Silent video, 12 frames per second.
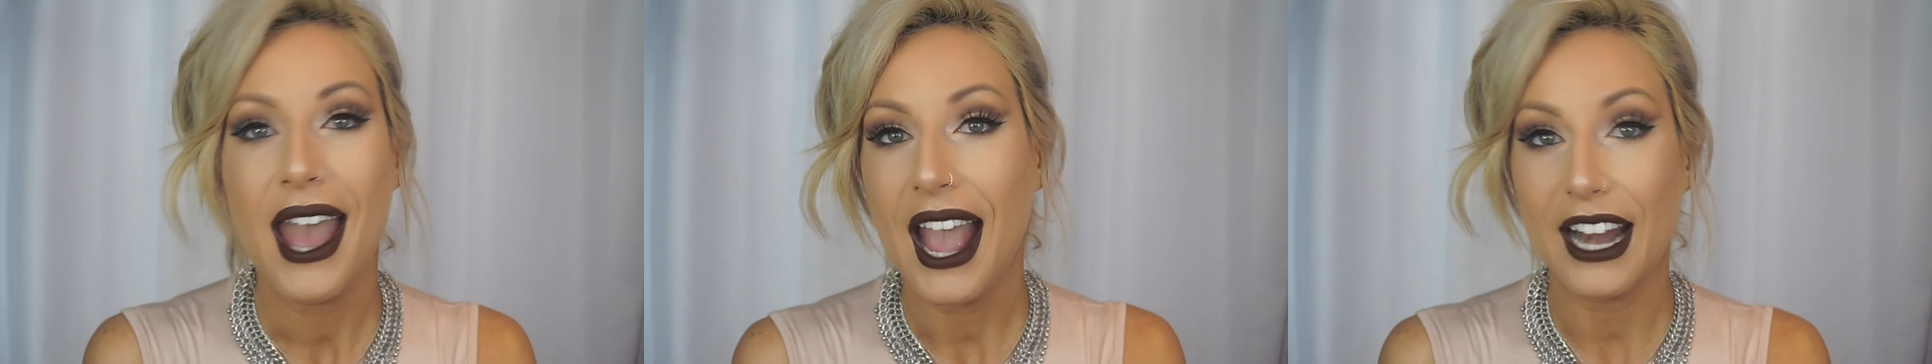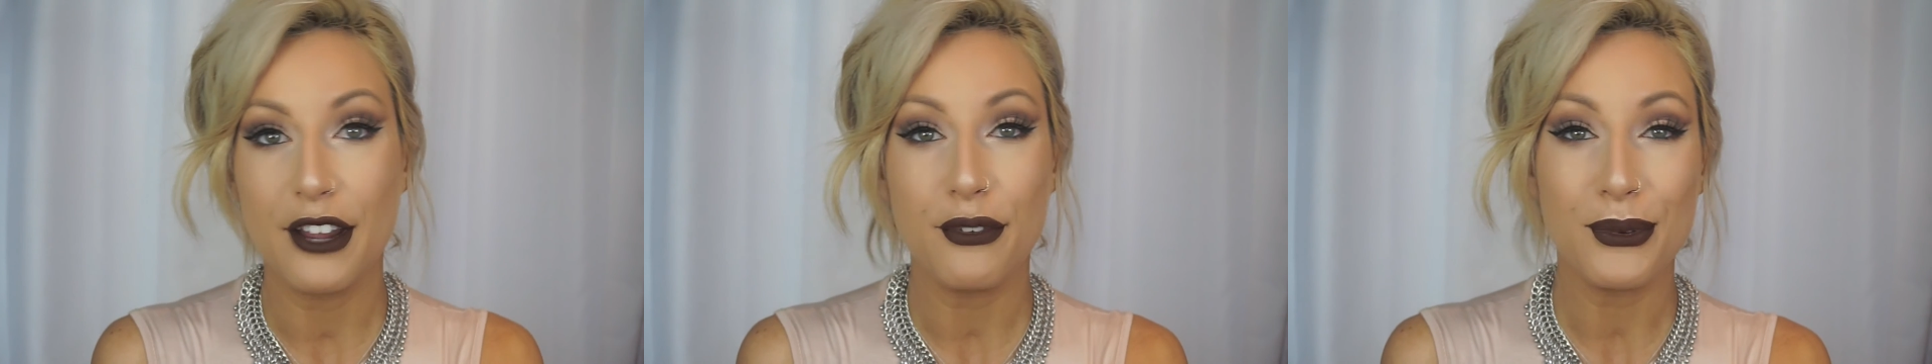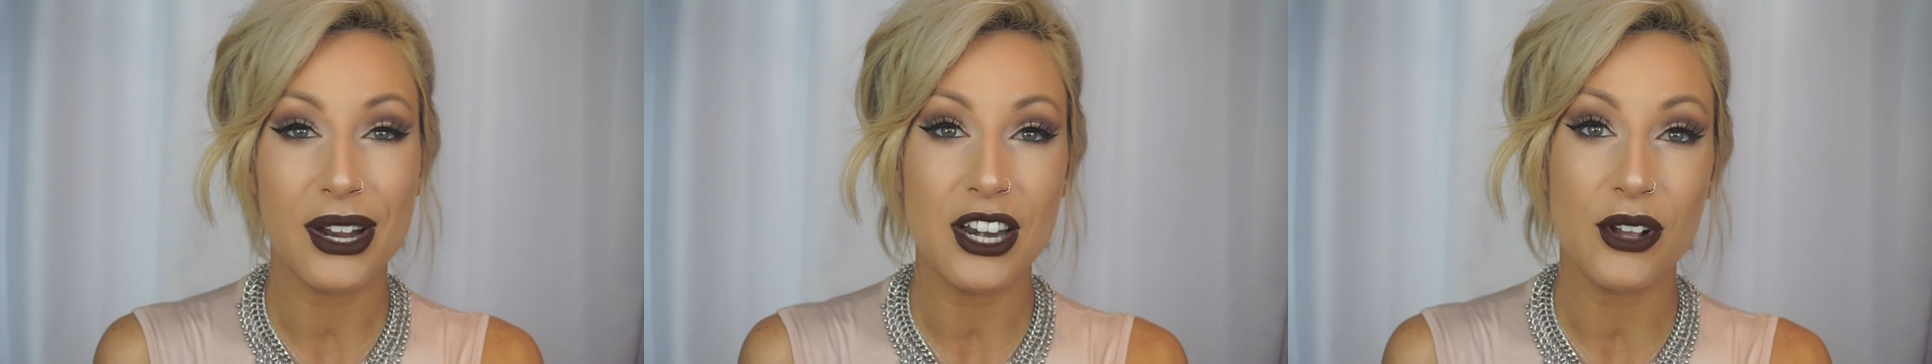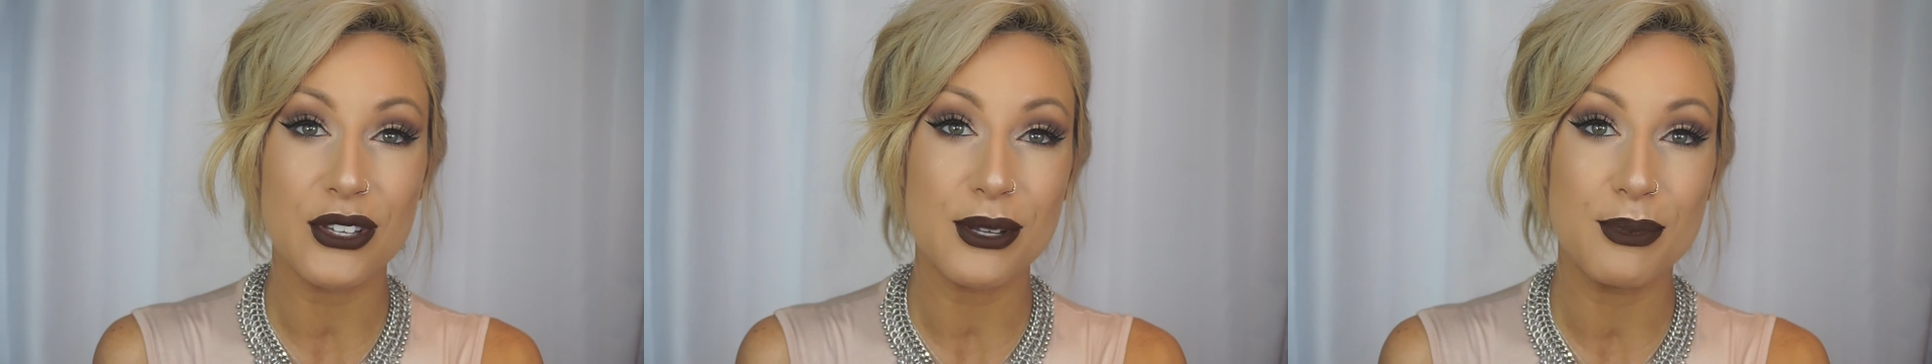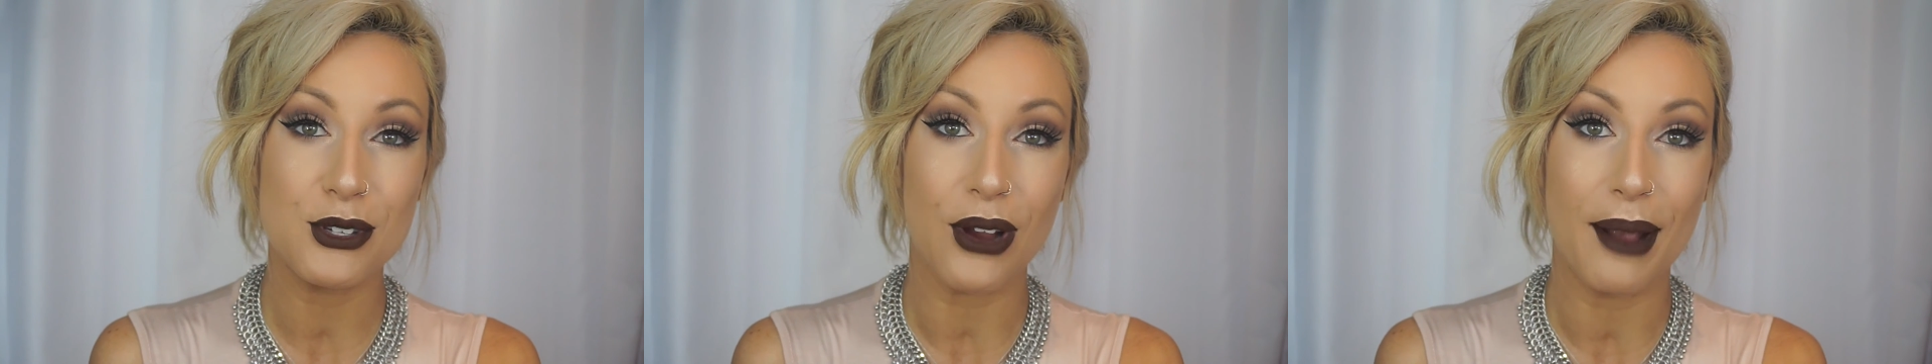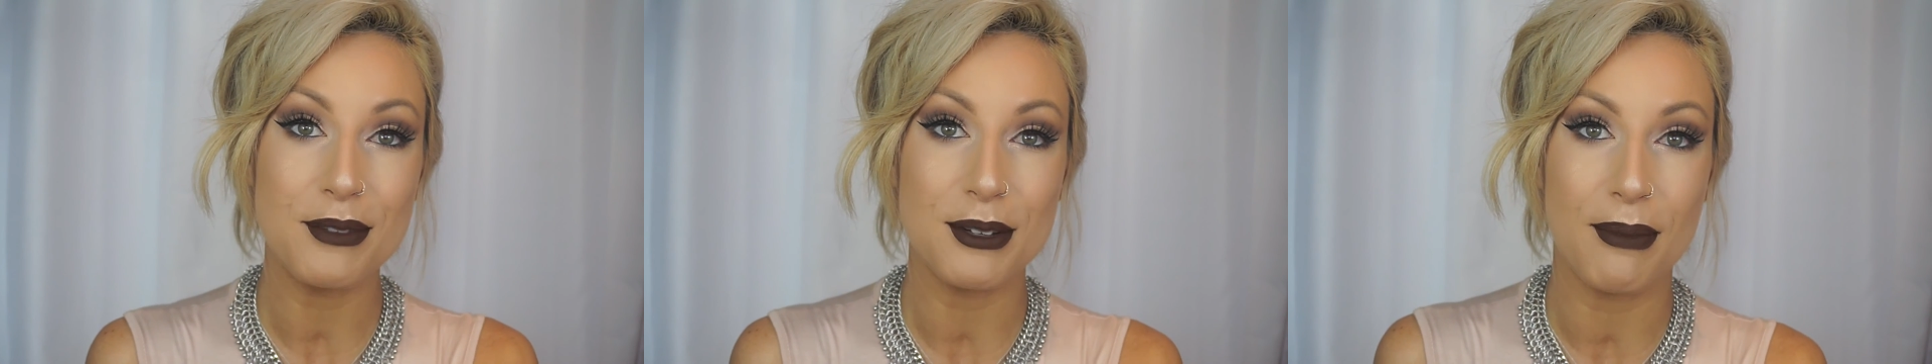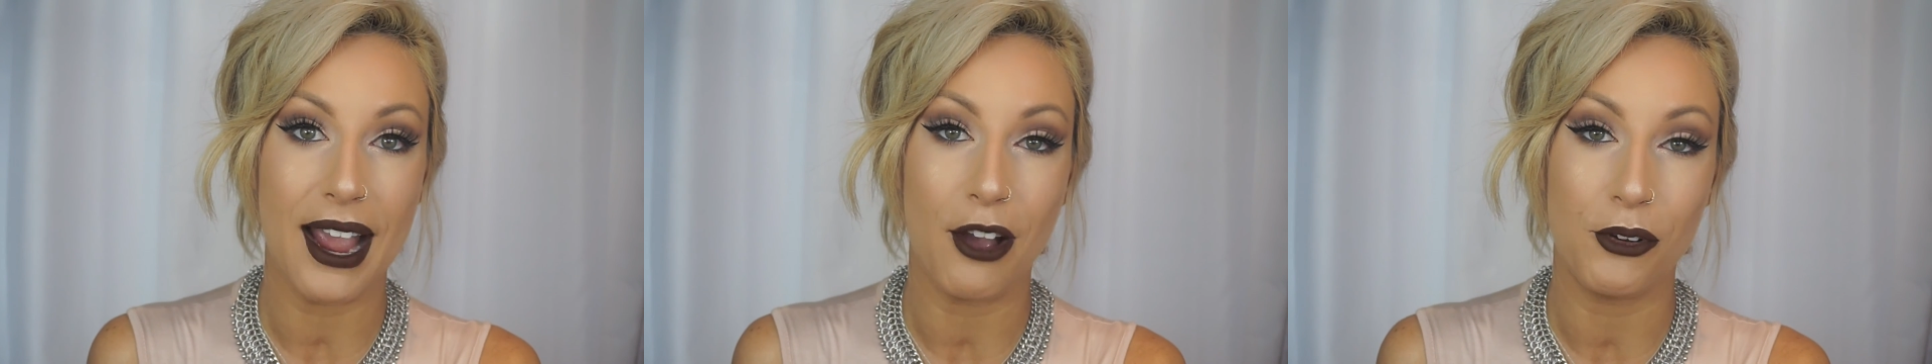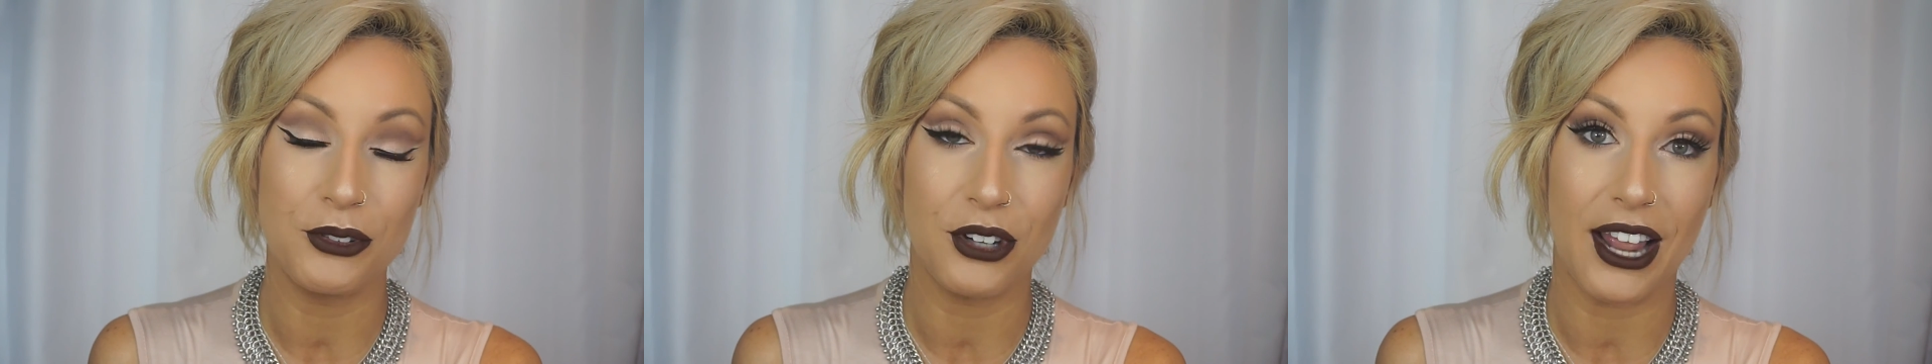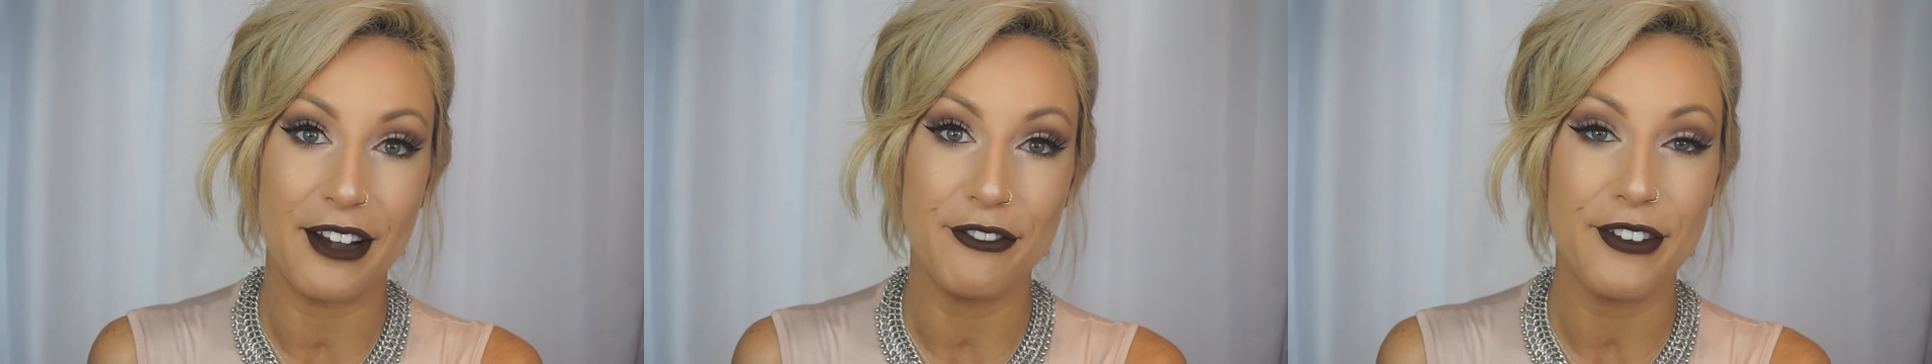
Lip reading: And if you are not subscribed to my online